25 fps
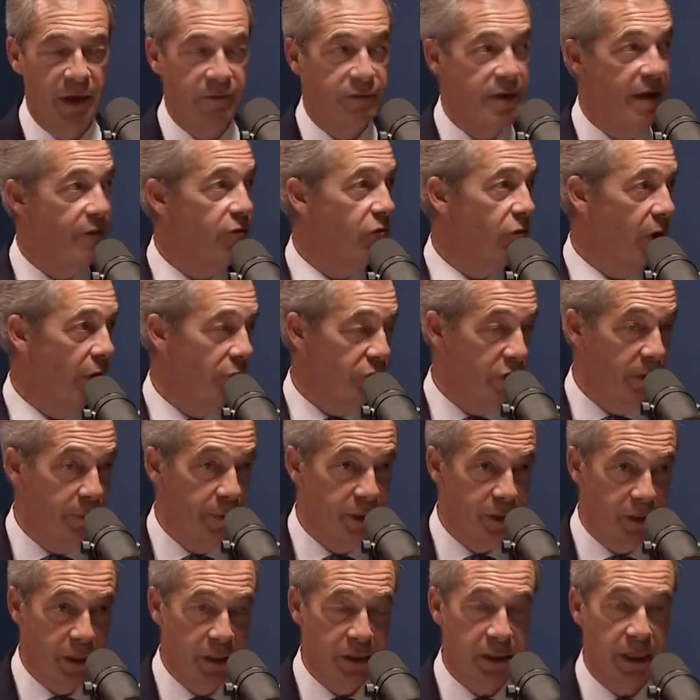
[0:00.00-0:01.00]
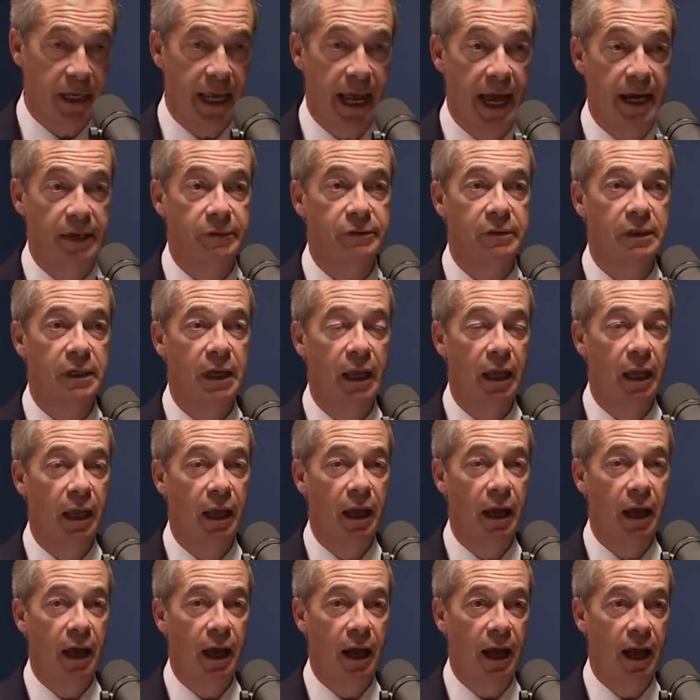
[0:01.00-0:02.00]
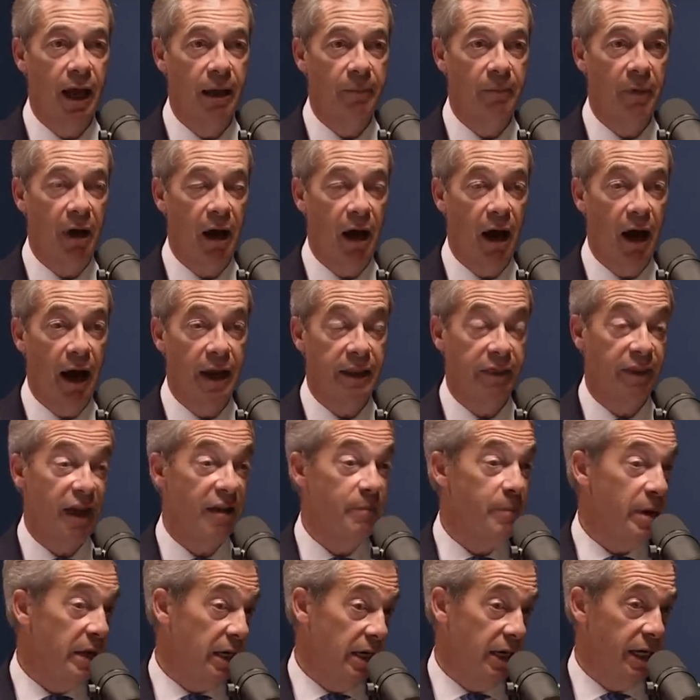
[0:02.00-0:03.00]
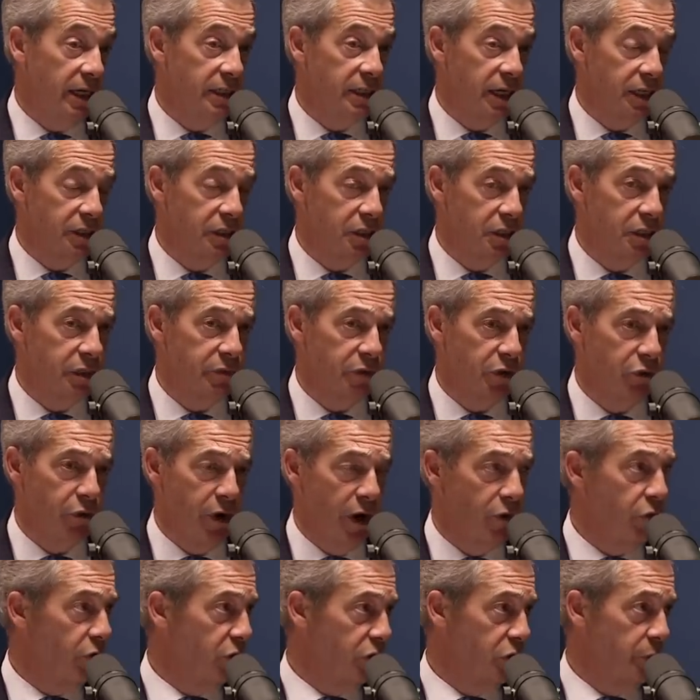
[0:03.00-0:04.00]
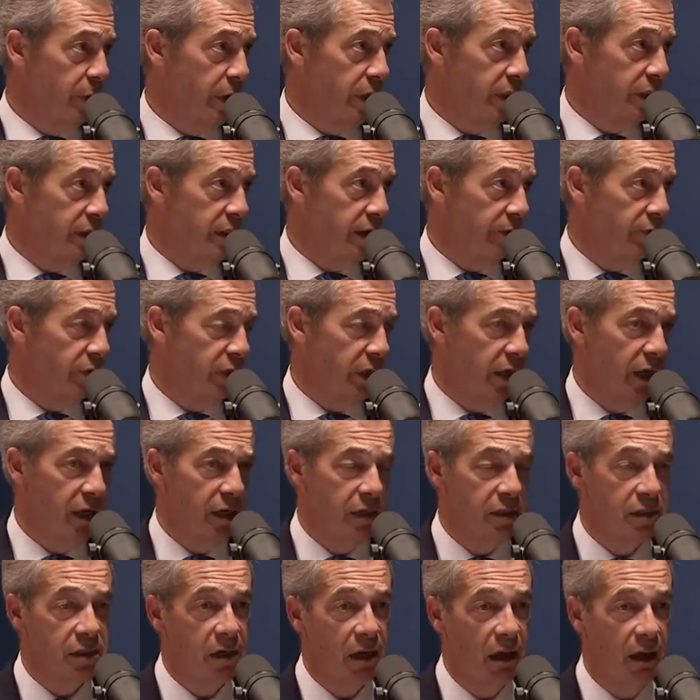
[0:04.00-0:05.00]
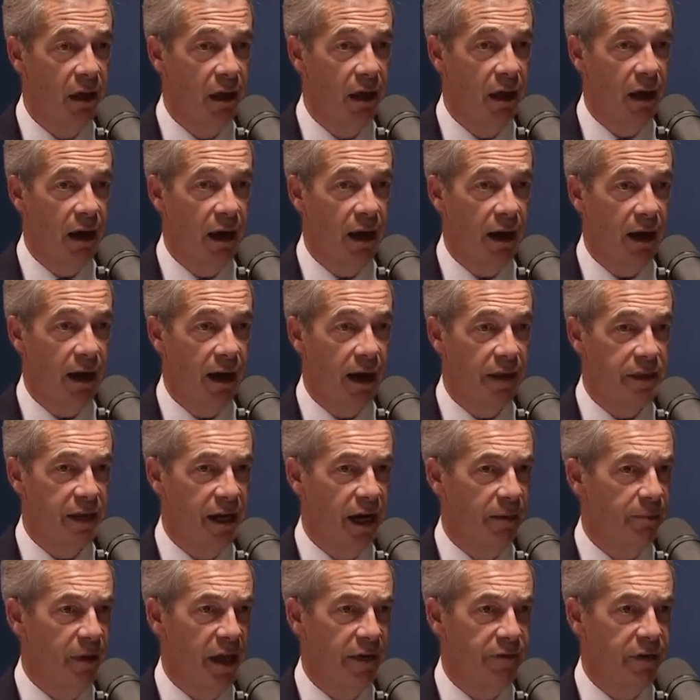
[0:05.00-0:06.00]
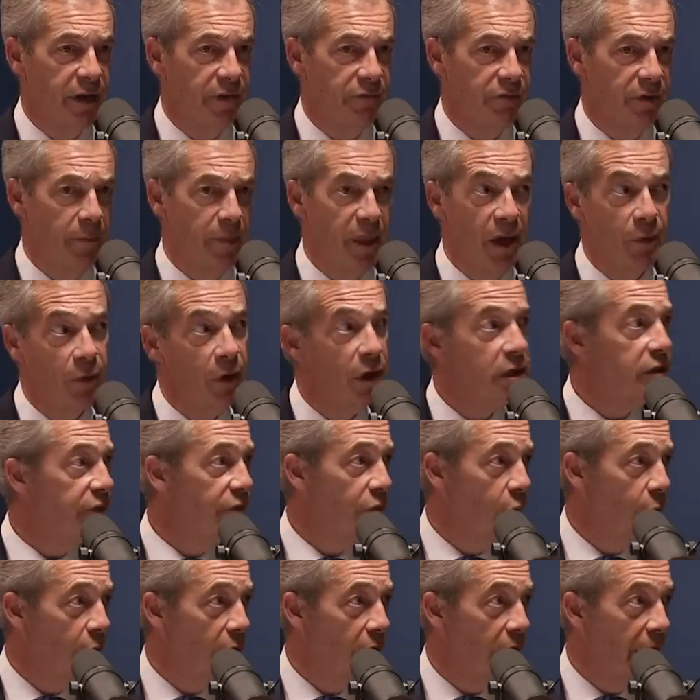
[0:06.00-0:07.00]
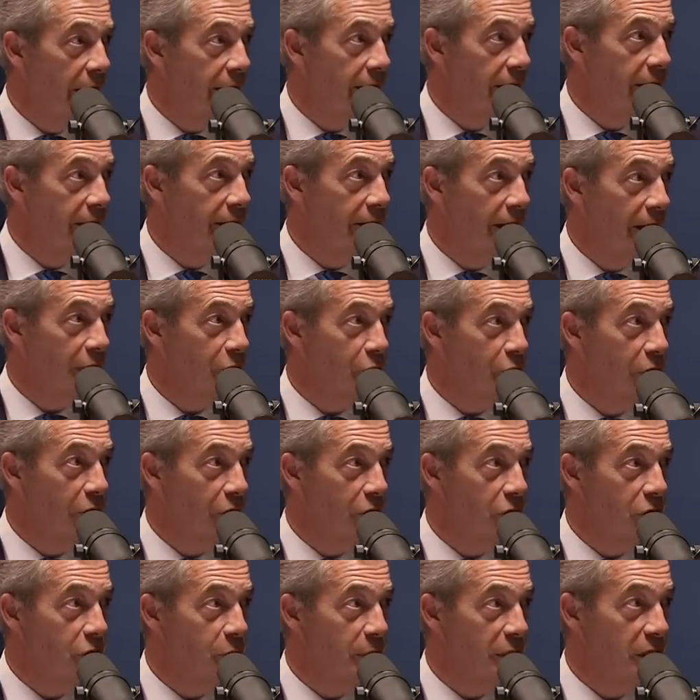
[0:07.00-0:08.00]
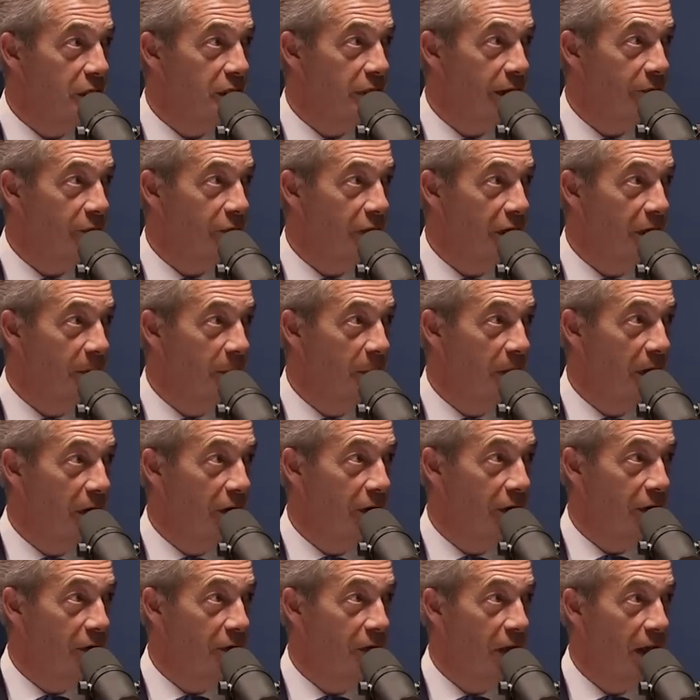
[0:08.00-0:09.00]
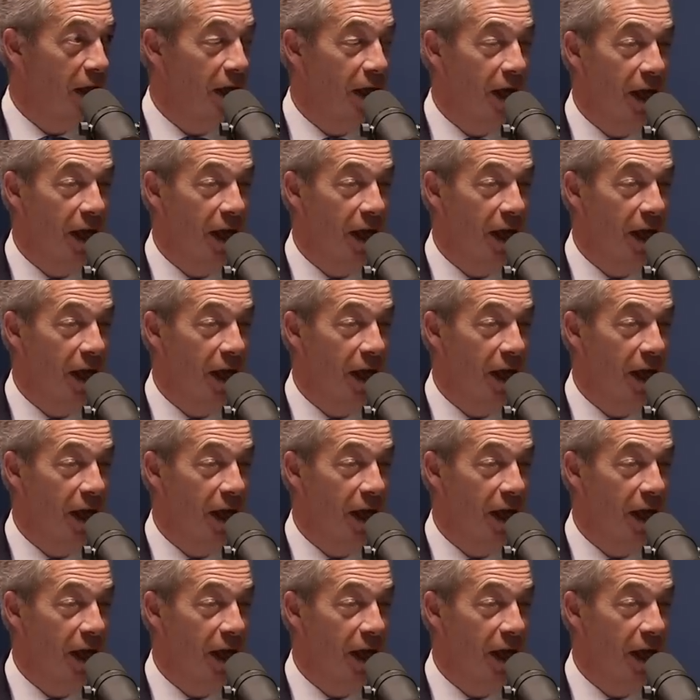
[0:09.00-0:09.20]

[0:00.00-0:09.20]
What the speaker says: They've never offered a business account. They've been in existence for 327 years. I think I may have given them their worst fortnight in that 327-year period.